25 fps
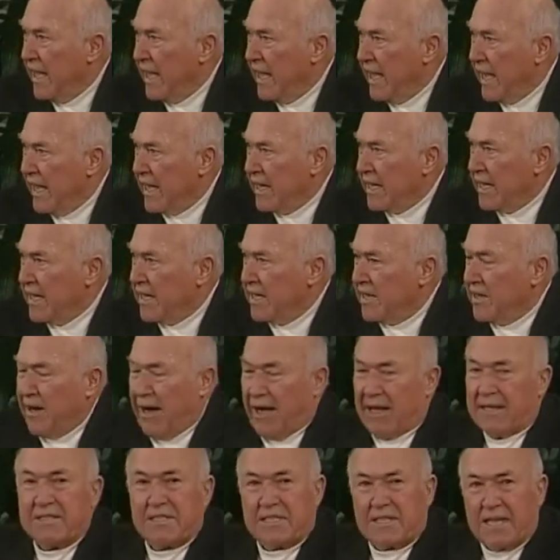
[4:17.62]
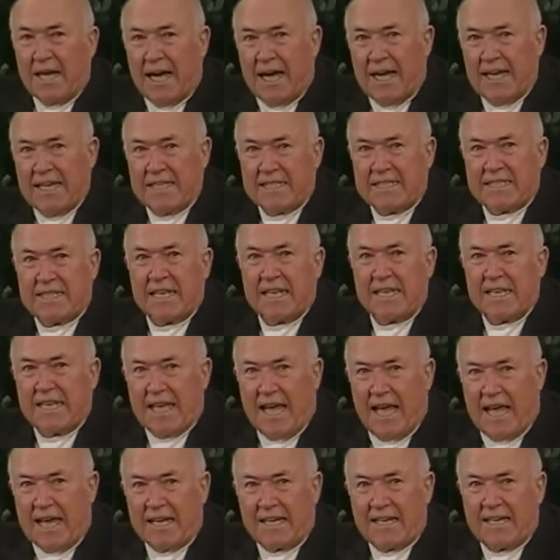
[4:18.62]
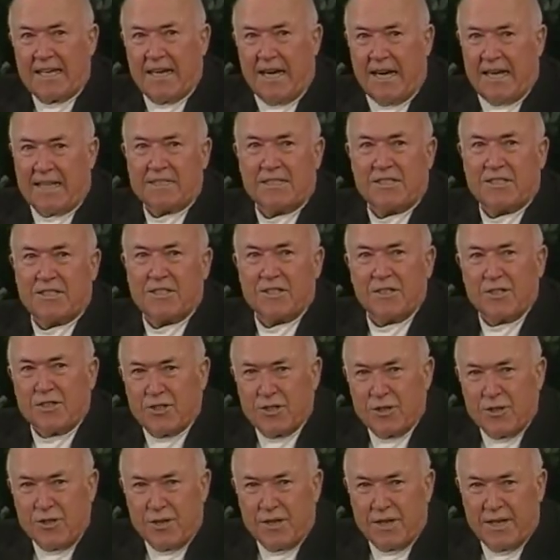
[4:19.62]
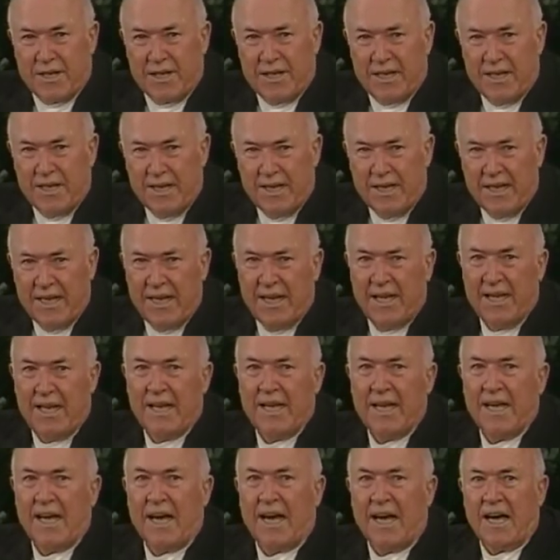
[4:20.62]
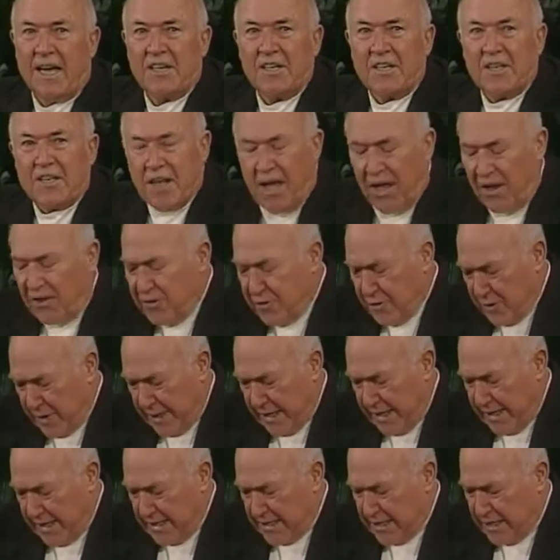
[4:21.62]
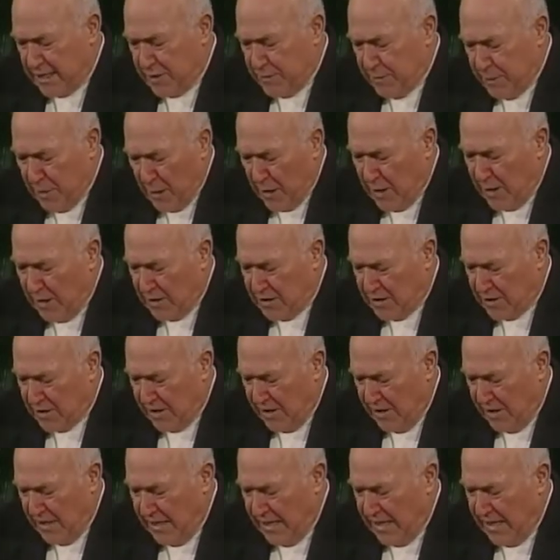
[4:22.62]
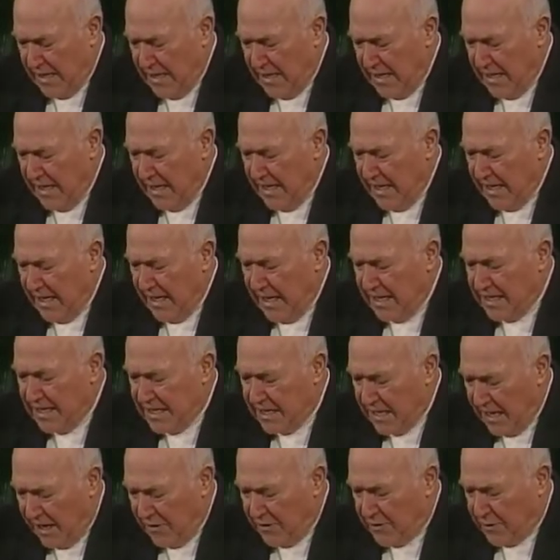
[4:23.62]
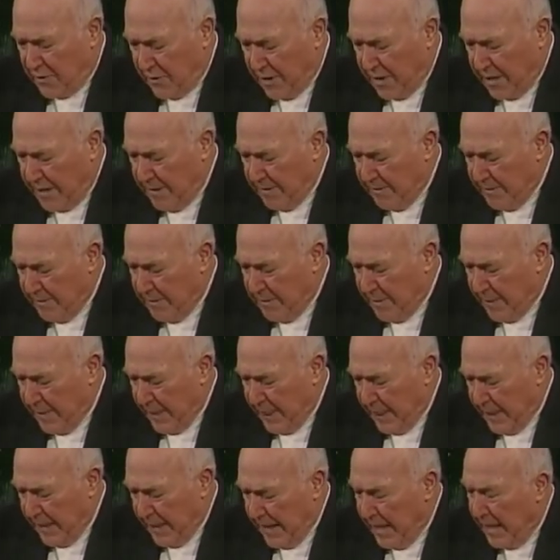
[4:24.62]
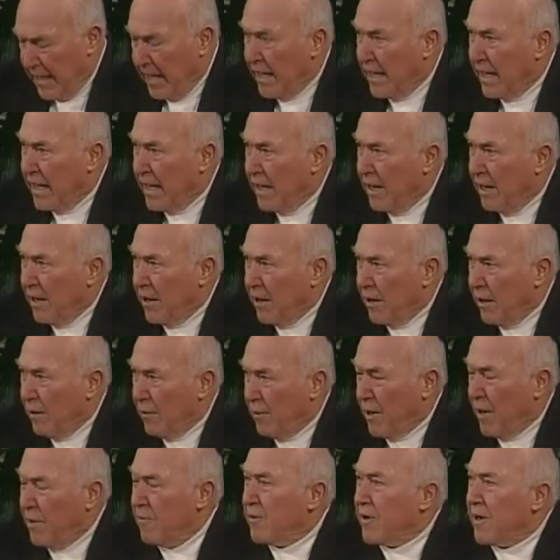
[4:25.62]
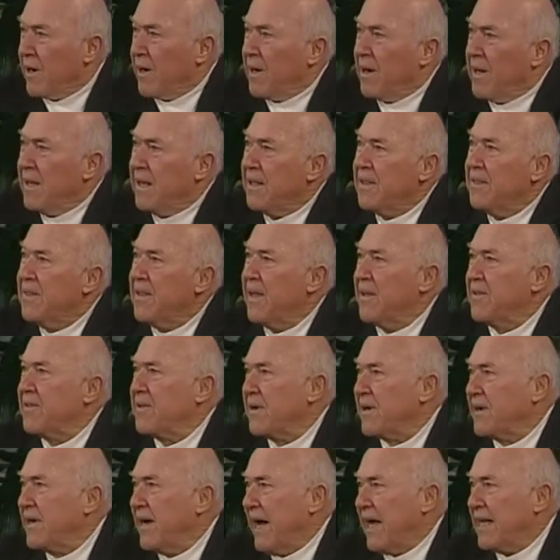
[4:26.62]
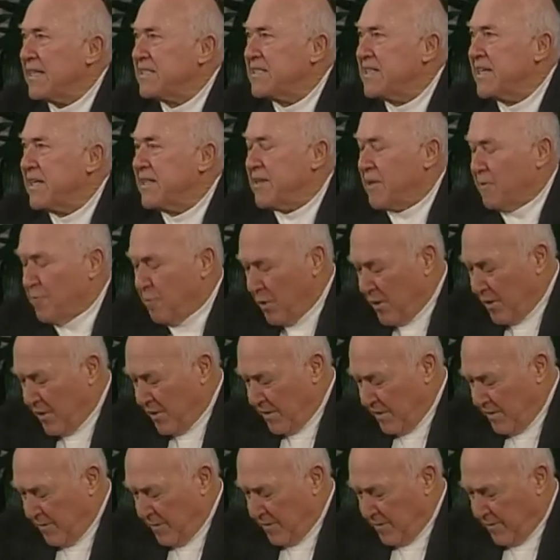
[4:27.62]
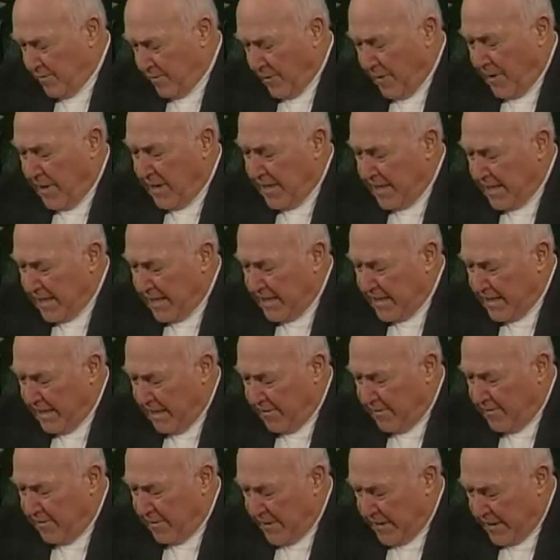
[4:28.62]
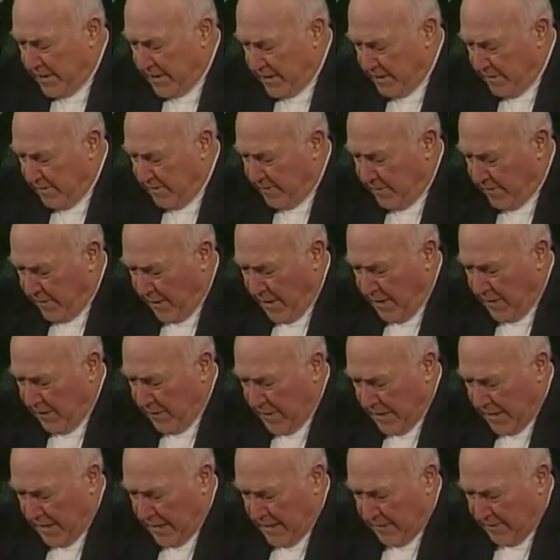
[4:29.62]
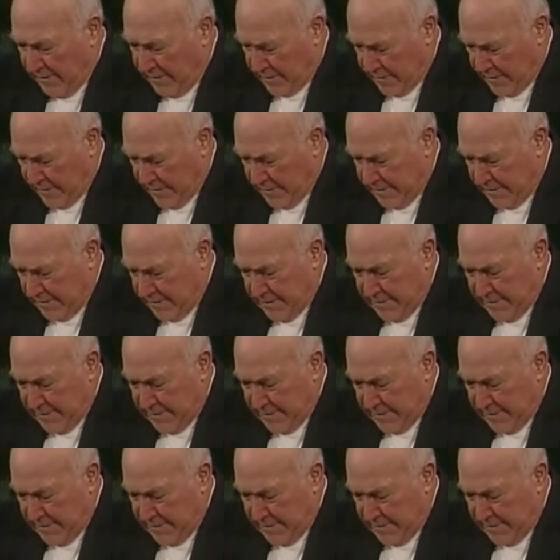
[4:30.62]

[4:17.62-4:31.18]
And in God's eyes, that constituted adultery, spiritual adultery. What were the other gods that they were falling in love with and following after?